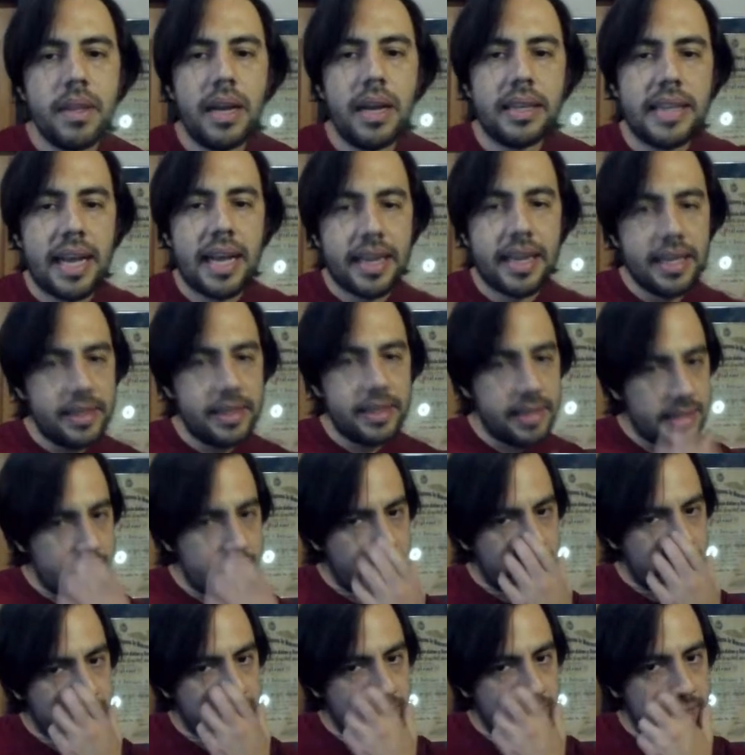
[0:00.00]
Attacking the
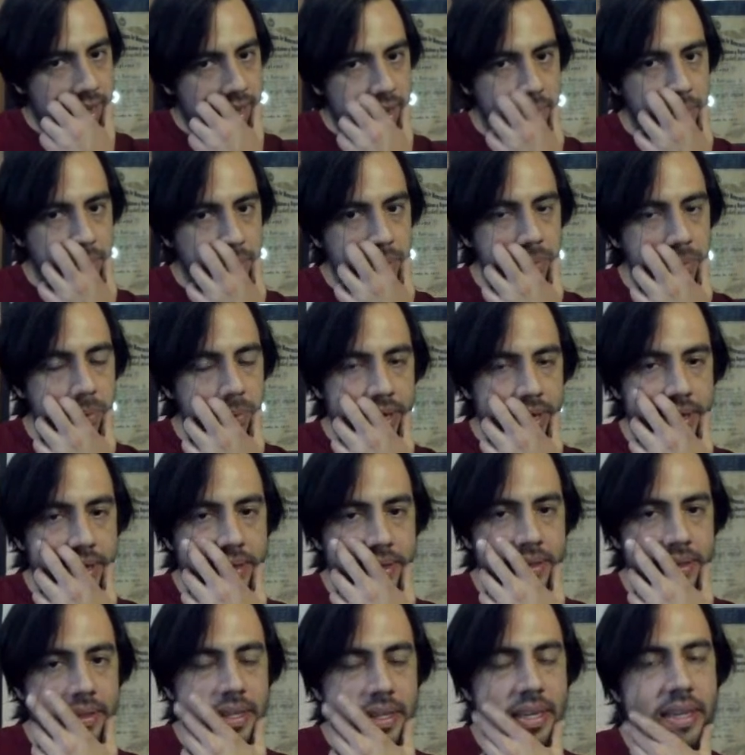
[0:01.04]
knight, and I will
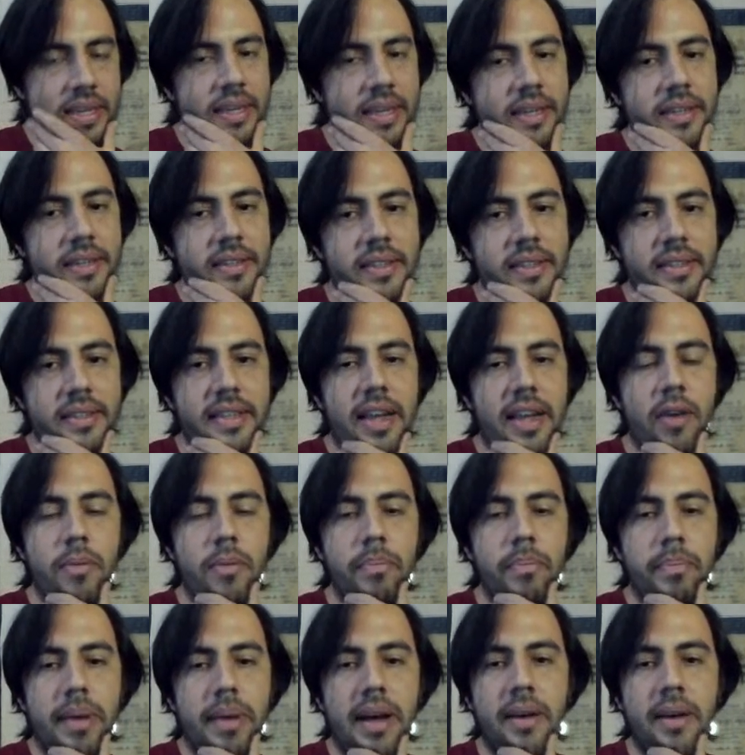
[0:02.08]
win the
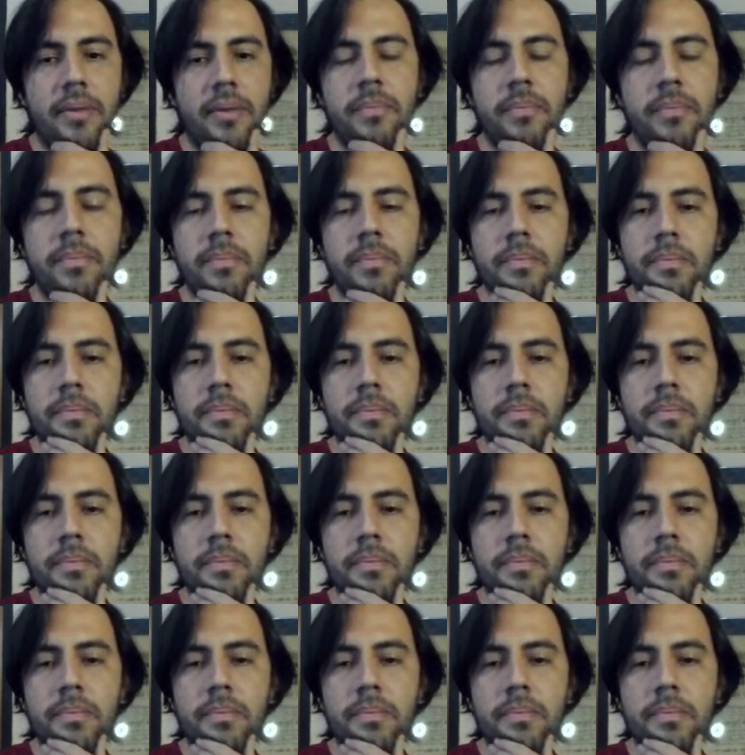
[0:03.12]
second pawn.